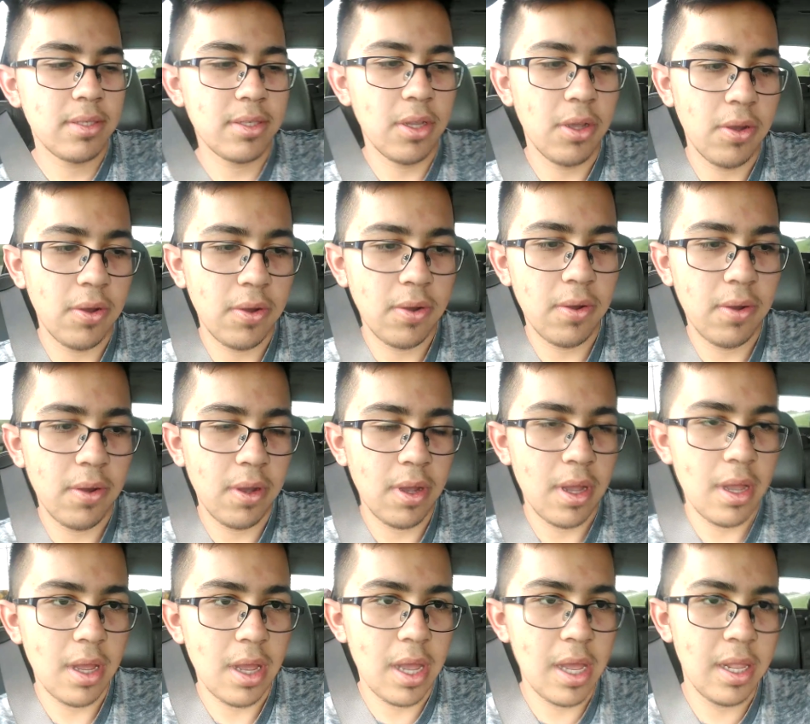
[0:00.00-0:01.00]
So
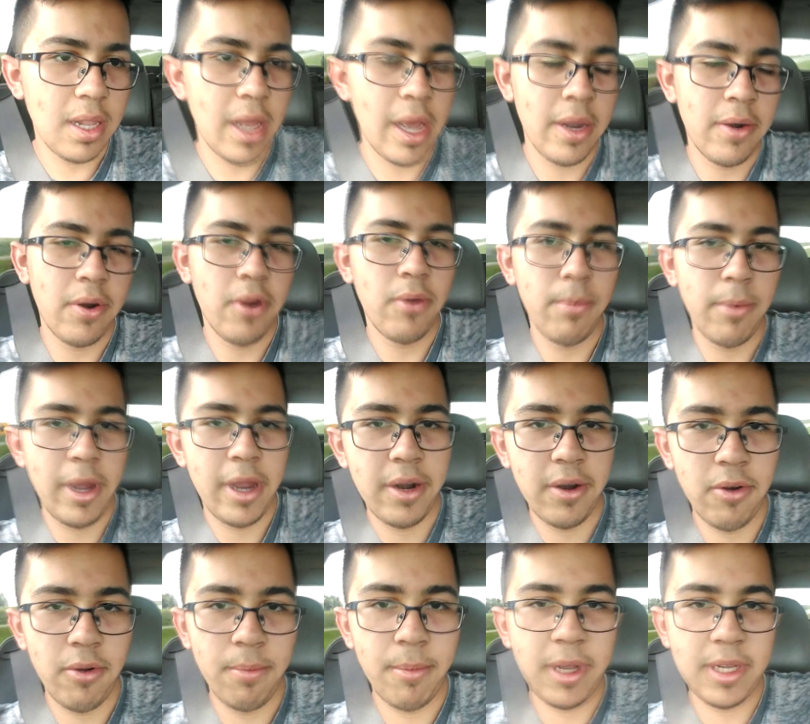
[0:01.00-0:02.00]
I
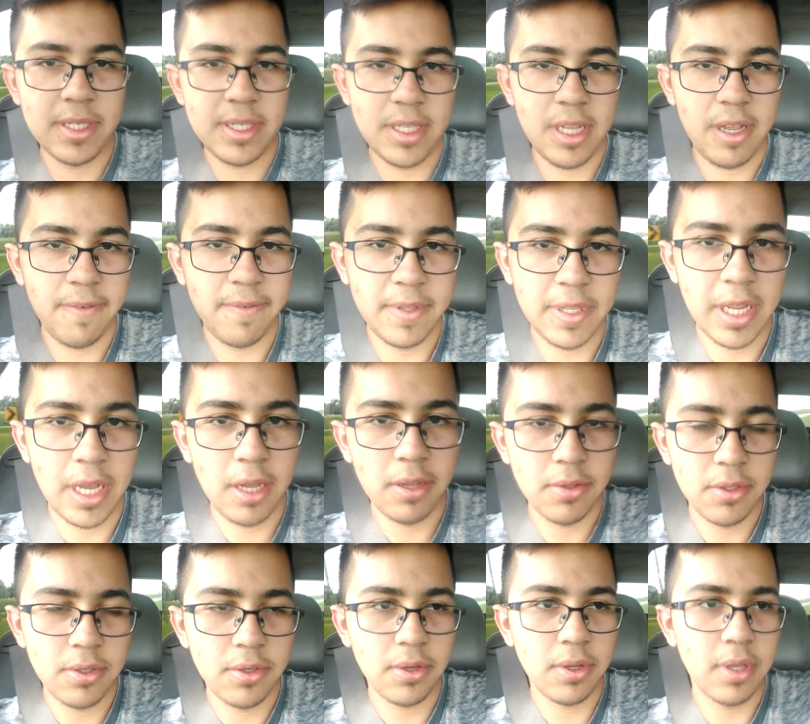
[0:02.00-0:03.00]
wrote my stuff
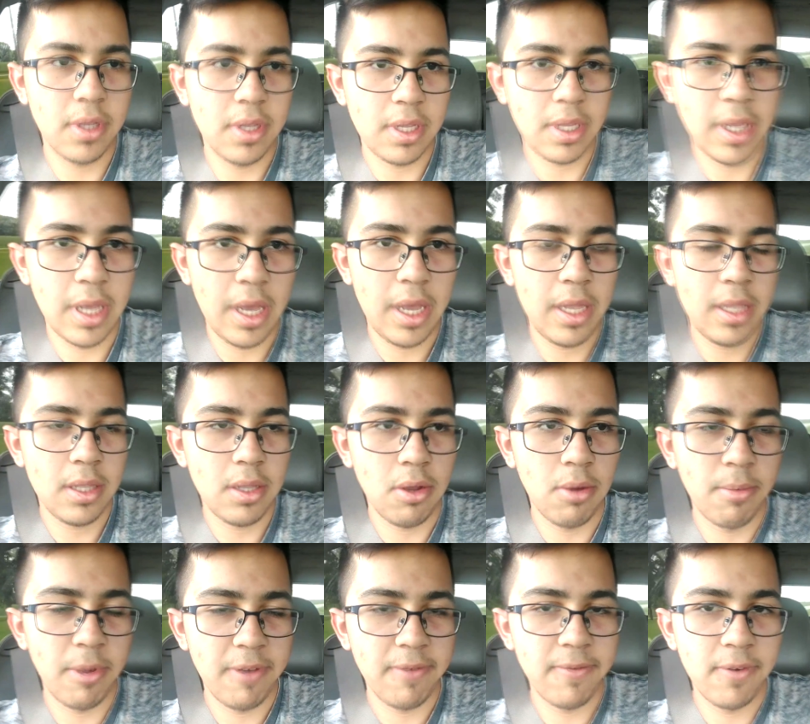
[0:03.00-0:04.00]
down to get
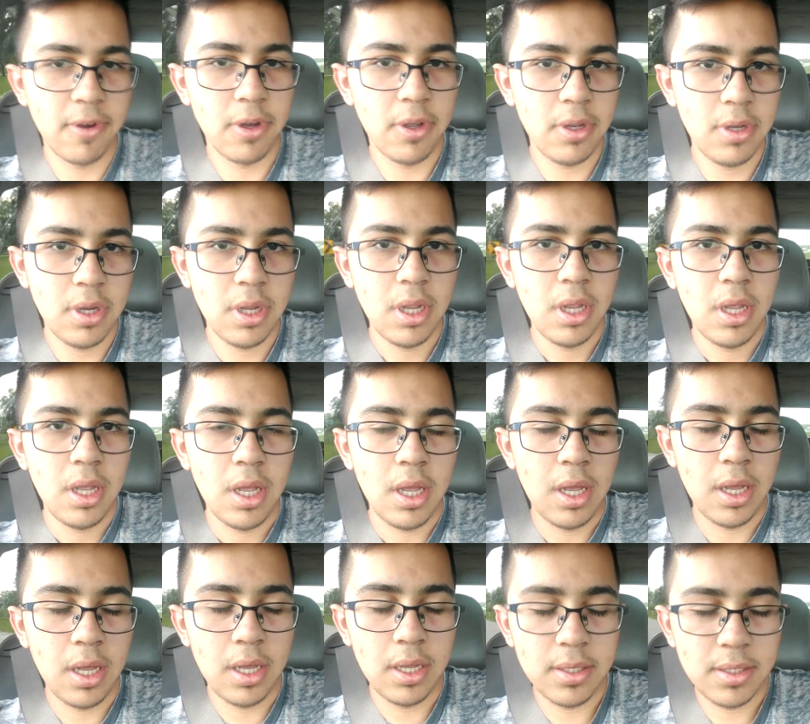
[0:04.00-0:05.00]
on my phone,
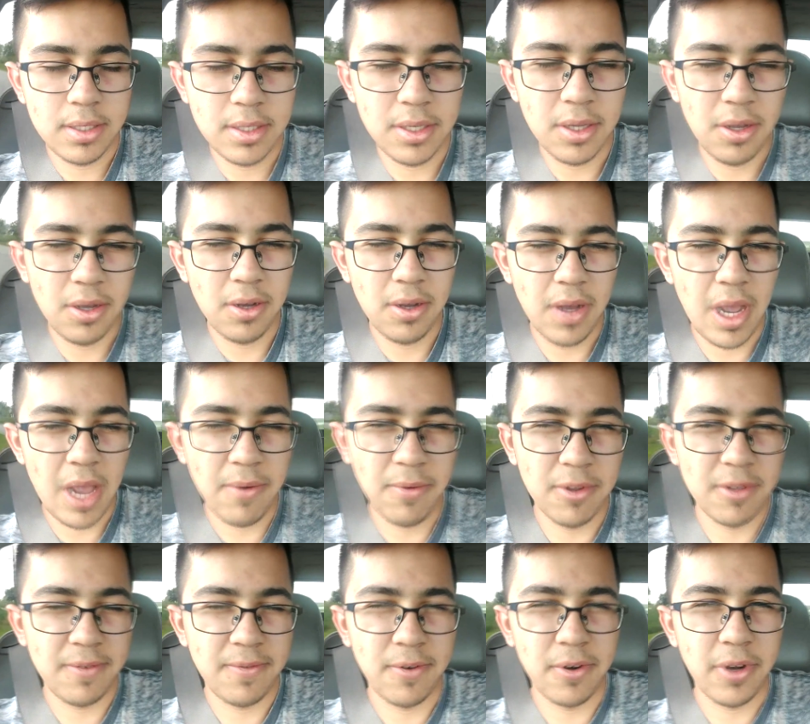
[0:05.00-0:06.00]
so I
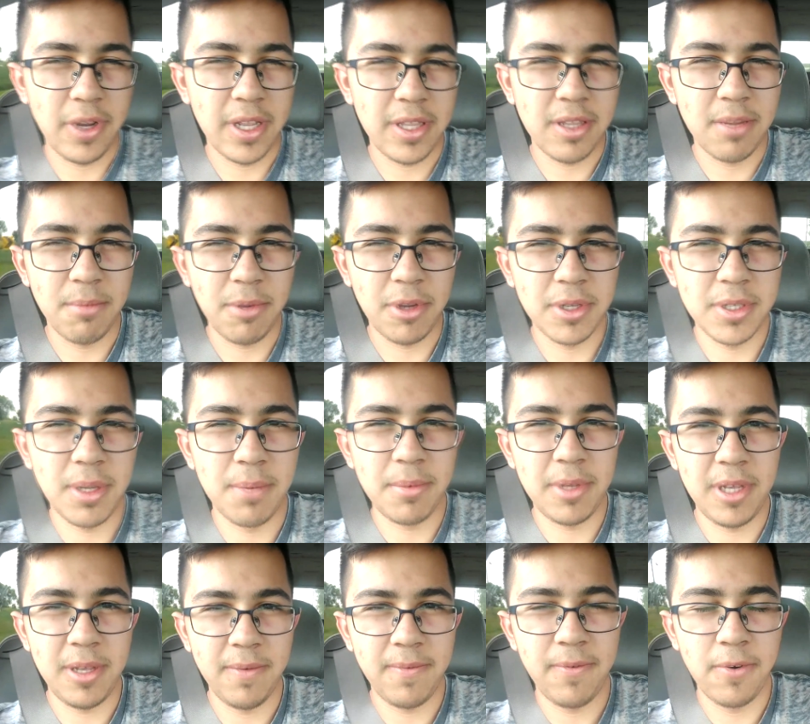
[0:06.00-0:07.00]
won't forget them because I'm
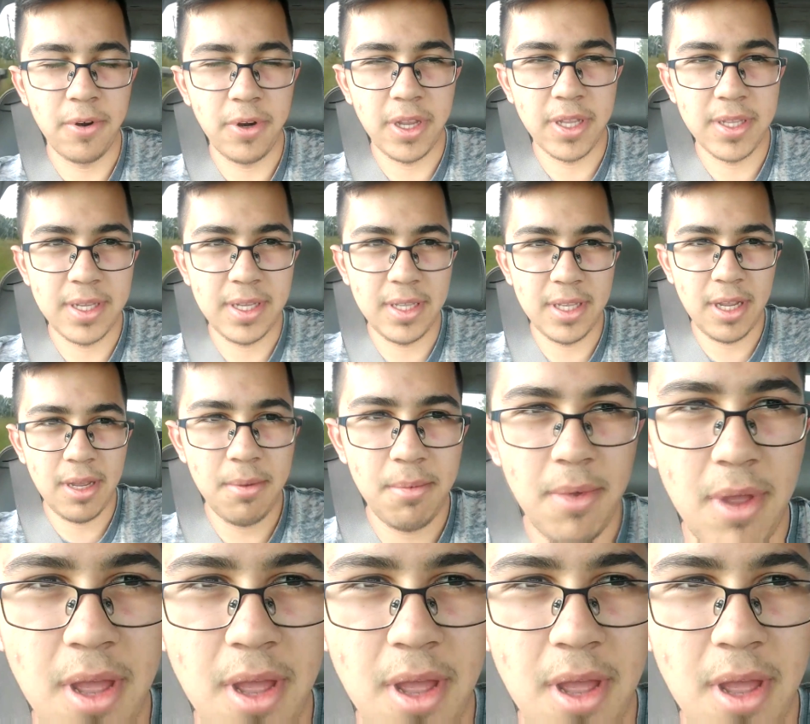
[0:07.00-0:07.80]
keep forgetting them.